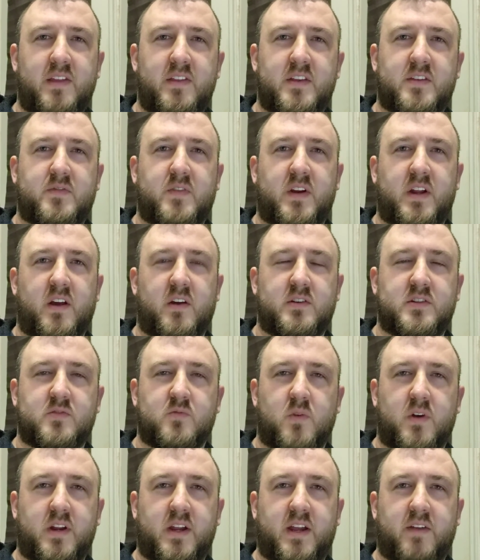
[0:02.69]
In this video, I
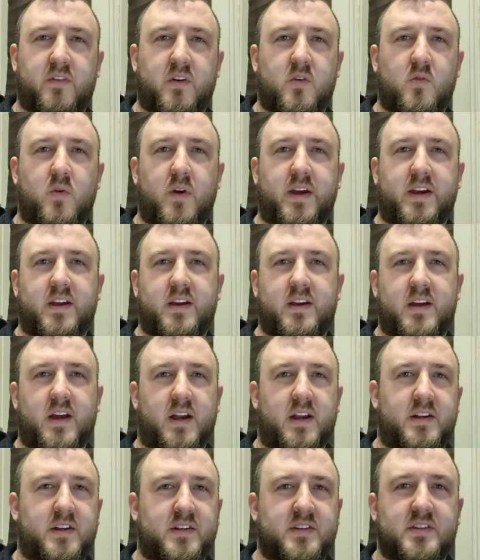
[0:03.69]
just wanted to give a quick
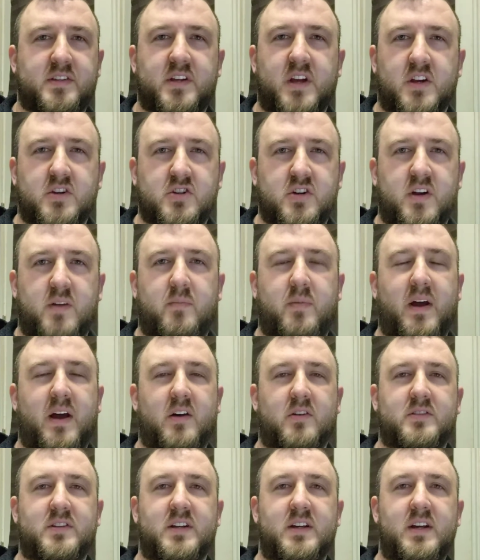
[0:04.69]
kind of discussion
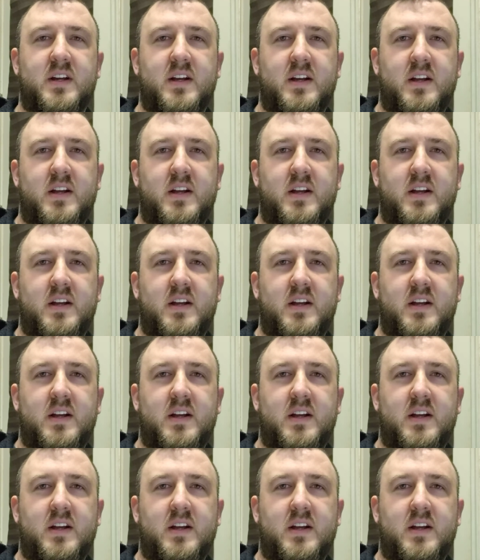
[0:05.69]
about